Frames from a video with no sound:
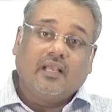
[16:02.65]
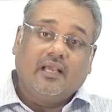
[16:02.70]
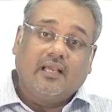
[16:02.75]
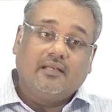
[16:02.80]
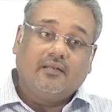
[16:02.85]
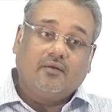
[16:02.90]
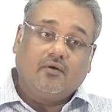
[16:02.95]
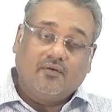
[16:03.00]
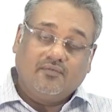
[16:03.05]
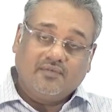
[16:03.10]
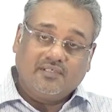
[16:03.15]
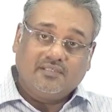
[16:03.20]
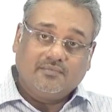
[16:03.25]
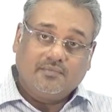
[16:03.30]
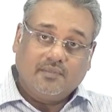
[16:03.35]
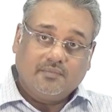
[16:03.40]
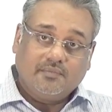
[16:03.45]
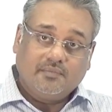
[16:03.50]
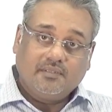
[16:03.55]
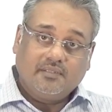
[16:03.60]
And always
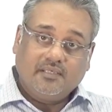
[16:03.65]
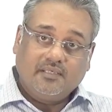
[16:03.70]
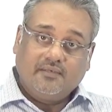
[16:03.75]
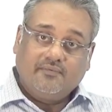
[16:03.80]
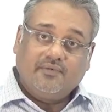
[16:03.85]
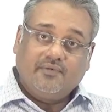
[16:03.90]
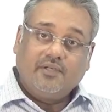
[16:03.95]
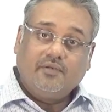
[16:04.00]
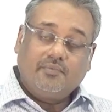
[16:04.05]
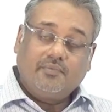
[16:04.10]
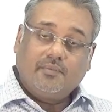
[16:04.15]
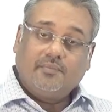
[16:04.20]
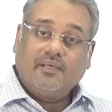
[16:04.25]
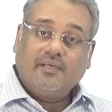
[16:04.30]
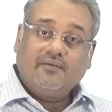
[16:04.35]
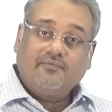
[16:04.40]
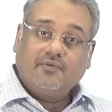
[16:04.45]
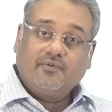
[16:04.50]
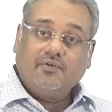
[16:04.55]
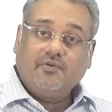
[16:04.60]
remember, when you
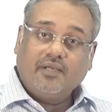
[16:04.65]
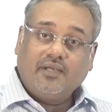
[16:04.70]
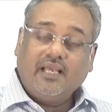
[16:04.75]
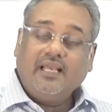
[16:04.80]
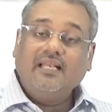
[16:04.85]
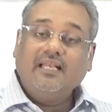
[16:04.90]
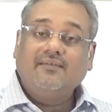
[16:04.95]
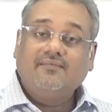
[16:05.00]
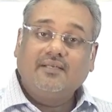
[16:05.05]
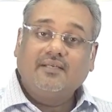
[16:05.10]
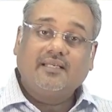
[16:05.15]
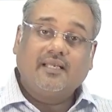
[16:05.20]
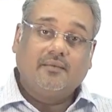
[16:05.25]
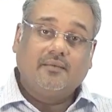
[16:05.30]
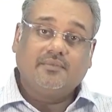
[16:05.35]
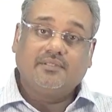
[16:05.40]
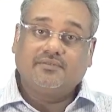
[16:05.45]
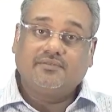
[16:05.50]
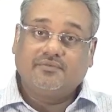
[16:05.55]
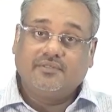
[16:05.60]
prepare for your A-level
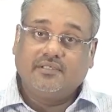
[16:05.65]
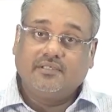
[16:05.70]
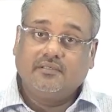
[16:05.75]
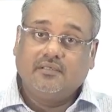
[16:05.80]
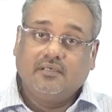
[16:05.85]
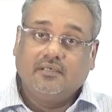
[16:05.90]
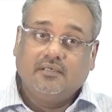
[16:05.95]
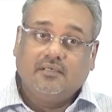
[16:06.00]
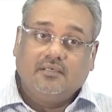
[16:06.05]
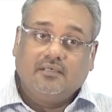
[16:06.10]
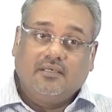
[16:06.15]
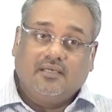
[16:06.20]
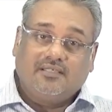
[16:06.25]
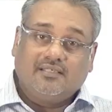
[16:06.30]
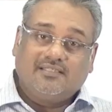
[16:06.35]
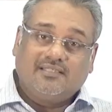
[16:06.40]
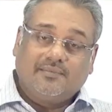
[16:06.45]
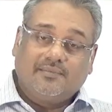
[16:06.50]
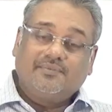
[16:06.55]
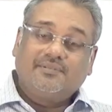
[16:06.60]
chemistry, a
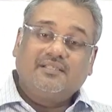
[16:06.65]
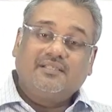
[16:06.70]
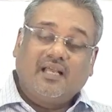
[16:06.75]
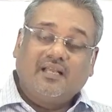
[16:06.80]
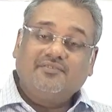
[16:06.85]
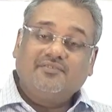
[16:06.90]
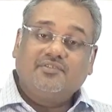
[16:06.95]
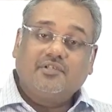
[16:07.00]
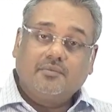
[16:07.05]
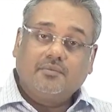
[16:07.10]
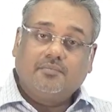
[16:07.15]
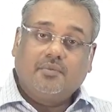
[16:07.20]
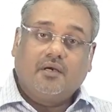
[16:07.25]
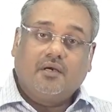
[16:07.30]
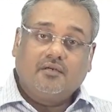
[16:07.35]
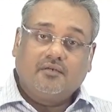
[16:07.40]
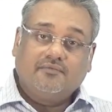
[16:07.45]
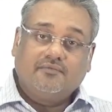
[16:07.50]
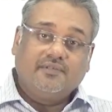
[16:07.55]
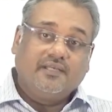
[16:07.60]
substantial
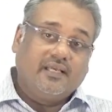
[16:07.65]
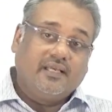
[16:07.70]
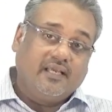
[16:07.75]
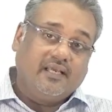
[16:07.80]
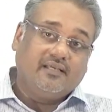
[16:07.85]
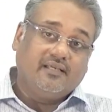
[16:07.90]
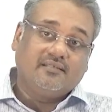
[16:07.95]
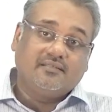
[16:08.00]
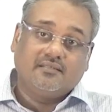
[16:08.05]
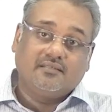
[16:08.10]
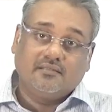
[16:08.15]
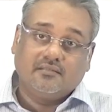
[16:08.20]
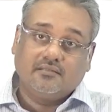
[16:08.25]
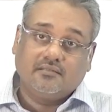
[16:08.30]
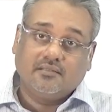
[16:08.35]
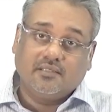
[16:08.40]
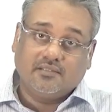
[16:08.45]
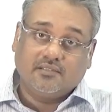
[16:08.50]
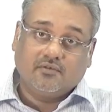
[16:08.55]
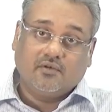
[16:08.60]
part of the AS
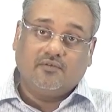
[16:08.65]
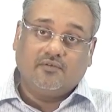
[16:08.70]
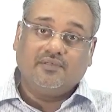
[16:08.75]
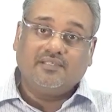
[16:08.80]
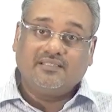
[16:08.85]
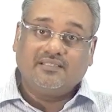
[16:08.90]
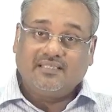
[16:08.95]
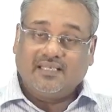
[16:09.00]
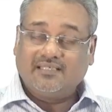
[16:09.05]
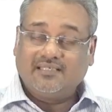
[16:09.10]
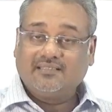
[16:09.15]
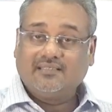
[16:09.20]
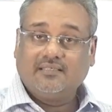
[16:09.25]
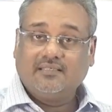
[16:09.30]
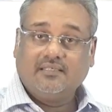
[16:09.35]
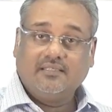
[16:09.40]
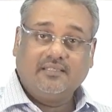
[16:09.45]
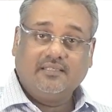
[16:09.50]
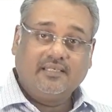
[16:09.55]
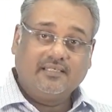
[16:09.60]
is always
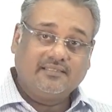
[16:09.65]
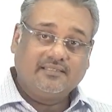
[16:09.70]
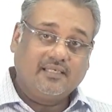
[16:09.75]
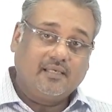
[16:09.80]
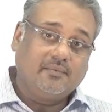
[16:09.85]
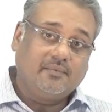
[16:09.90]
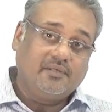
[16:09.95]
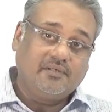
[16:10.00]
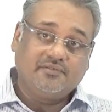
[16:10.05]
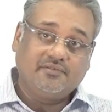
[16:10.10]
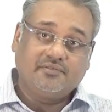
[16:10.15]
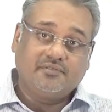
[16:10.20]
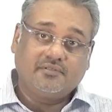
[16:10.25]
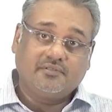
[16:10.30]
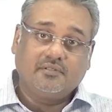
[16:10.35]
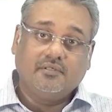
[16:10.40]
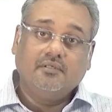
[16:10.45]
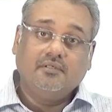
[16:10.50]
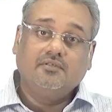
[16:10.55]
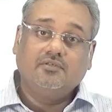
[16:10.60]
tested in the
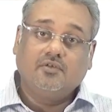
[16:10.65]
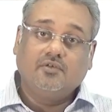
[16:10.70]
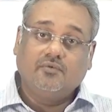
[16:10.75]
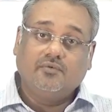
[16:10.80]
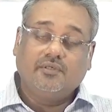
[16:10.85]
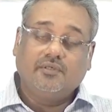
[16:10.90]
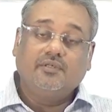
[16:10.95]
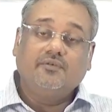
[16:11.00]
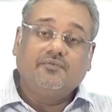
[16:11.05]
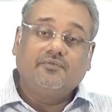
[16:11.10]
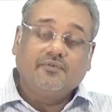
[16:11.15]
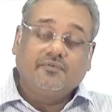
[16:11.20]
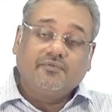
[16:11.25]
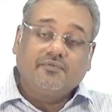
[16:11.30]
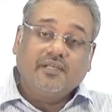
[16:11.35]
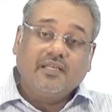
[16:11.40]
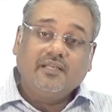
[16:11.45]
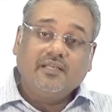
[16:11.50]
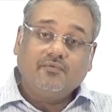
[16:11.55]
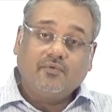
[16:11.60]
examinations. So if you
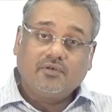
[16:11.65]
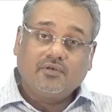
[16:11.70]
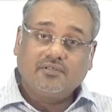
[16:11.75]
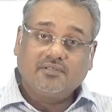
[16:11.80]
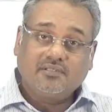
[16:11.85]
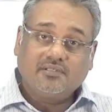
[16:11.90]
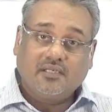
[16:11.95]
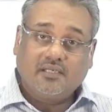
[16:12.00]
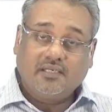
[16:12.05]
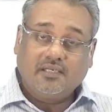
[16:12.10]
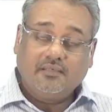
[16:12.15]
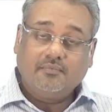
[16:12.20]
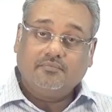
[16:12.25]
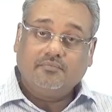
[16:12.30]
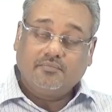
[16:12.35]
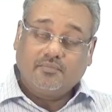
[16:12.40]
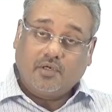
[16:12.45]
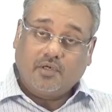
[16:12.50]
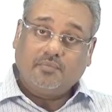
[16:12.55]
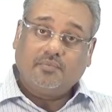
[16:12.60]
really want to study
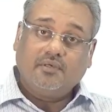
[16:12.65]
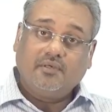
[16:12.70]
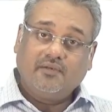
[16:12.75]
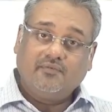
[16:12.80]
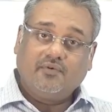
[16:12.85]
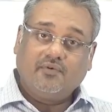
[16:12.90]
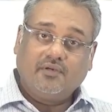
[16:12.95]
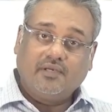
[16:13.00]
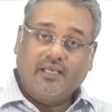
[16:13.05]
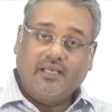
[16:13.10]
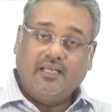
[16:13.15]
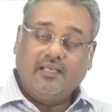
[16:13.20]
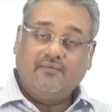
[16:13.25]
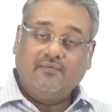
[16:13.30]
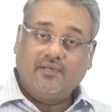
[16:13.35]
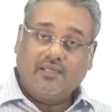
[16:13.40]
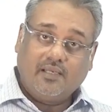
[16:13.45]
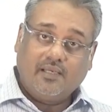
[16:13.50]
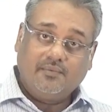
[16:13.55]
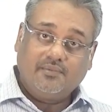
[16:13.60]
properly for
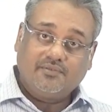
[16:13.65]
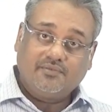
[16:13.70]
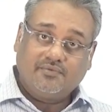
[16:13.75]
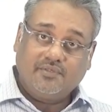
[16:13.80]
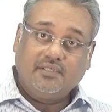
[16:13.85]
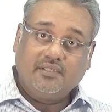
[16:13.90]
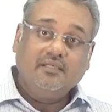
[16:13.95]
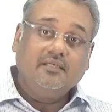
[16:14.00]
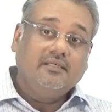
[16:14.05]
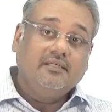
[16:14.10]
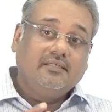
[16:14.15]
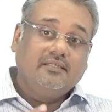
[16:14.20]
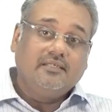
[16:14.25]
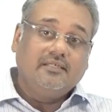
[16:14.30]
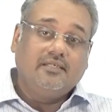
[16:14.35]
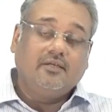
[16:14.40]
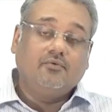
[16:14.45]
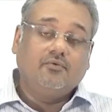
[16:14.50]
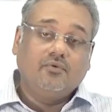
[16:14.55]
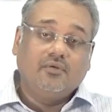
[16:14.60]
A-level chemistry,
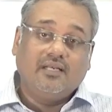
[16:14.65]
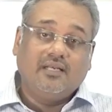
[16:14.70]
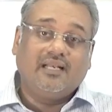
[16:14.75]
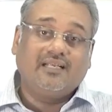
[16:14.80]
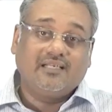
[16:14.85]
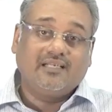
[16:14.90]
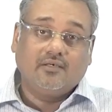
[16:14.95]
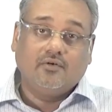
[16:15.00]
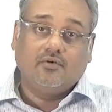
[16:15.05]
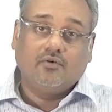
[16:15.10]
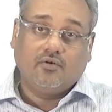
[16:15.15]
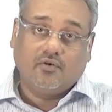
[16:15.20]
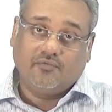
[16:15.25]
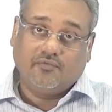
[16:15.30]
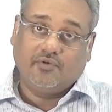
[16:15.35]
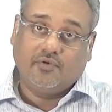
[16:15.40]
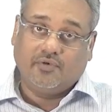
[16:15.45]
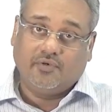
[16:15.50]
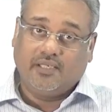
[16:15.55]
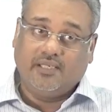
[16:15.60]
don't let go
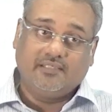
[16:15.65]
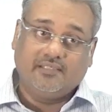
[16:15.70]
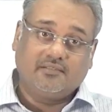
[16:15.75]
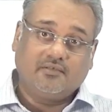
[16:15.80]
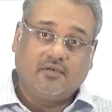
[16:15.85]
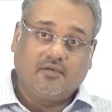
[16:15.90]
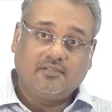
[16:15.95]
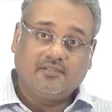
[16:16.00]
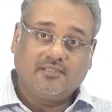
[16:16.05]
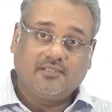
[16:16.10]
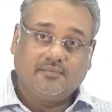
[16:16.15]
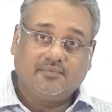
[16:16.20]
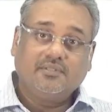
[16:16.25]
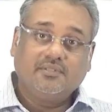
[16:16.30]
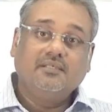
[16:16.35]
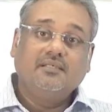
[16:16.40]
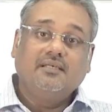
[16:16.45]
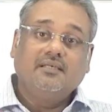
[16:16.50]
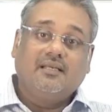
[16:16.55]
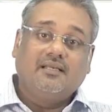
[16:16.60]
of your AS concepts.
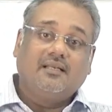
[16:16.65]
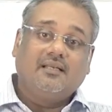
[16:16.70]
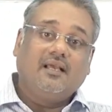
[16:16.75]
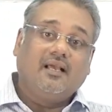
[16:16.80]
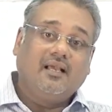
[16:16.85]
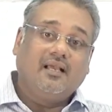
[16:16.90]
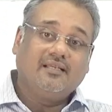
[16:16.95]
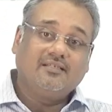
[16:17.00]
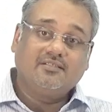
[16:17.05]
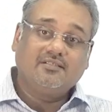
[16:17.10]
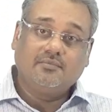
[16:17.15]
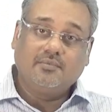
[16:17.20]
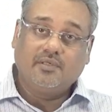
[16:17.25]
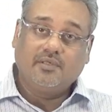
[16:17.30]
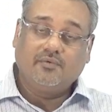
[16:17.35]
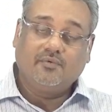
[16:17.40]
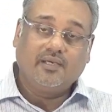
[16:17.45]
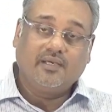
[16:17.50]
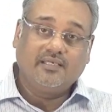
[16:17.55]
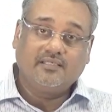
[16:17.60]
It has to be
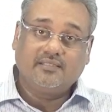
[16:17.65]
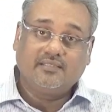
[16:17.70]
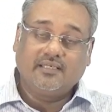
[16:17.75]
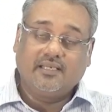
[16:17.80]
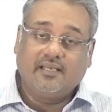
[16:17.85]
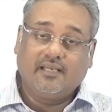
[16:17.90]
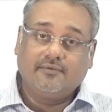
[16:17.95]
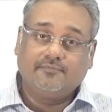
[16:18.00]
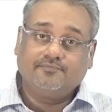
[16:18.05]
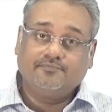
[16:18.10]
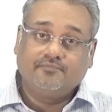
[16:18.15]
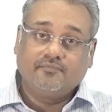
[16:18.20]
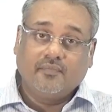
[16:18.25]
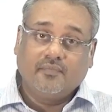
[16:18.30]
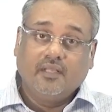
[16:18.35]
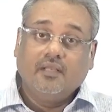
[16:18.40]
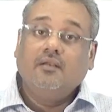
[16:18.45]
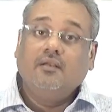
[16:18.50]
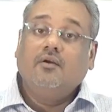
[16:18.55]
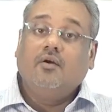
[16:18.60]
revised again.
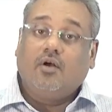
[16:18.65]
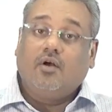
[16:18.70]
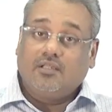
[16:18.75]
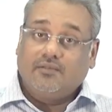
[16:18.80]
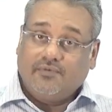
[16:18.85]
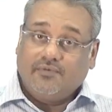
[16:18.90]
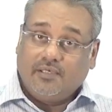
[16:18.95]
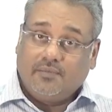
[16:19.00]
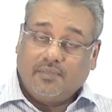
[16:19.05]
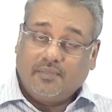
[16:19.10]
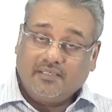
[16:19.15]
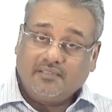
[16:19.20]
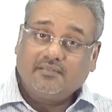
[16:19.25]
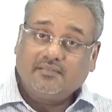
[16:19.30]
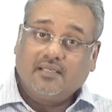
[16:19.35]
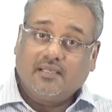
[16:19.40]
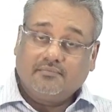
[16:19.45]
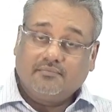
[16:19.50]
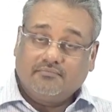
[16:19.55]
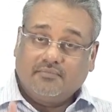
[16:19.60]
All the very
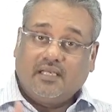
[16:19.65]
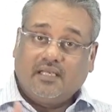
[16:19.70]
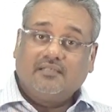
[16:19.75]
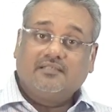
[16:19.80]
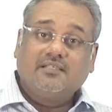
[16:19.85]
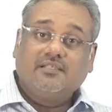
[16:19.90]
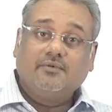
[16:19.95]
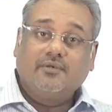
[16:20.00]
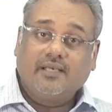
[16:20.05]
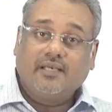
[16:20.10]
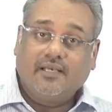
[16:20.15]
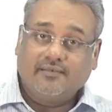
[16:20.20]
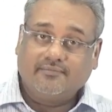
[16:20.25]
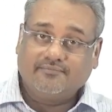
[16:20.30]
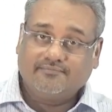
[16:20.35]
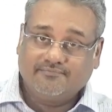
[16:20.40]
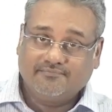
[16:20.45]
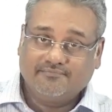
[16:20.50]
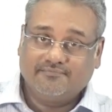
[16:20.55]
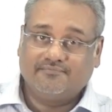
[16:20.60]
best, and I'll see you
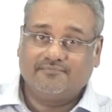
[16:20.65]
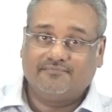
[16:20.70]
again.